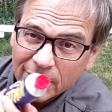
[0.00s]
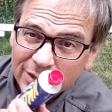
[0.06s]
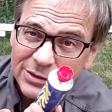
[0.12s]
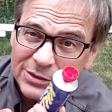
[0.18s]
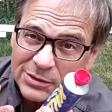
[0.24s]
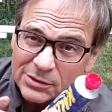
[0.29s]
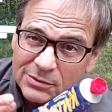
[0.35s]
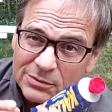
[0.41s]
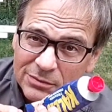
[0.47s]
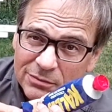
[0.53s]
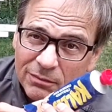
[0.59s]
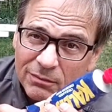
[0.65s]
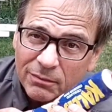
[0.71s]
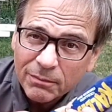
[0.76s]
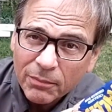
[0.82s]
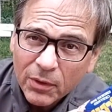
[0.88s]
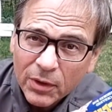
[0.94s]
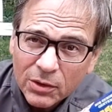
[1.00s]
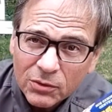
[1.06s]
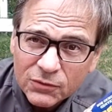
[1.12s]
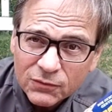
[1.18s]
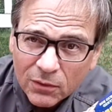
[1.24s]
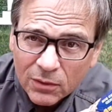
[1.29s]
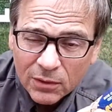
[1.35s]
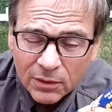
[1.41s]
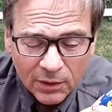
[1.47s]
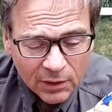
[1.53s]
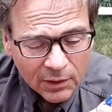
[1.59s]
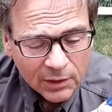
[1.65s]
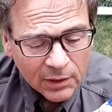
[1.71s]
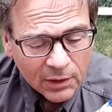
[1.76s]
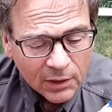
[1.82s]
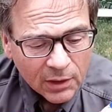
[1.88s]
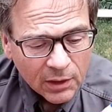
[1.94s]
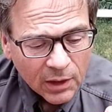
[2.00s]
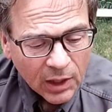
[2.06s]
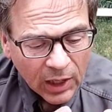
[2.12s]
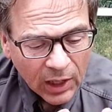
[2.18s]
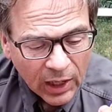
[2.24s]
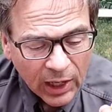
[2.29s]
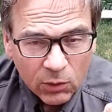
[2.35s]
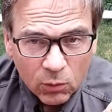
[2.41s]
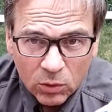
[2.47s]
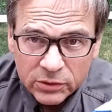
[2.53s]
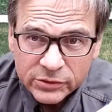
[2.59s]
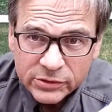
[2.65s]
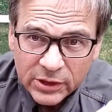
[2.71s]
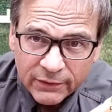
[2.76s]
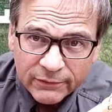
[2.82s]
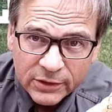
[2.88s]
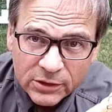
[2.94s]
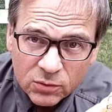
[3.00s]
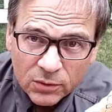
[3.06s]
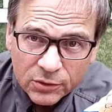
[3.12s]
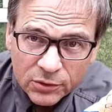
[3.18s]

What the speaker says: It's pretty useful. I will save this